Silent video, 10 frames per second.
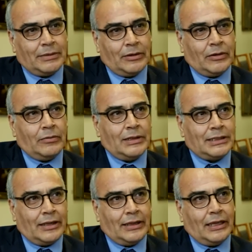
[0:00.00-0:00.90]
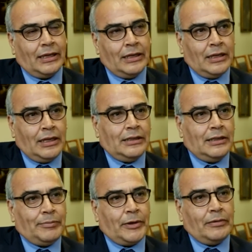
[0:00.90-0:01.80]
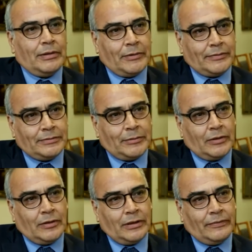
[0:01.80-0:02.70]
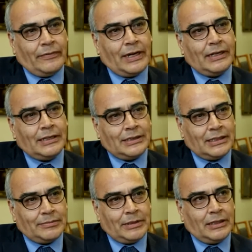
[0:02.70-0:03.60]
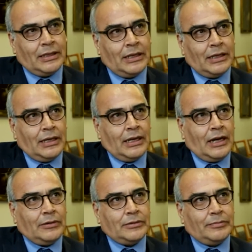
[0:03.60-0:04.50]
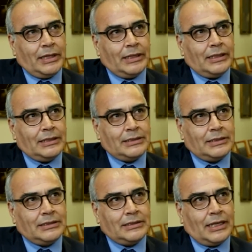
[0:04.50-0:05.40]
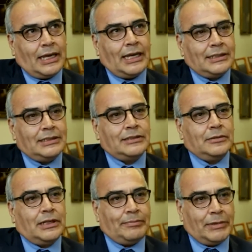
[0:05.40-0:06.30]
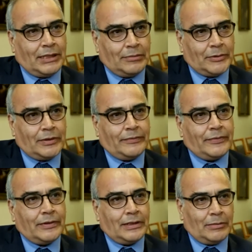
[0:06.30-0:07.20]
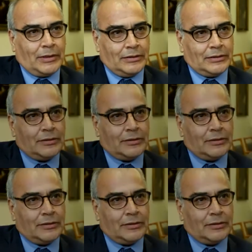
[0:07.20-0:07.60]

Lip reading: And always, I think, the problem of smallholder finance has been how to make this access to capital more affordable.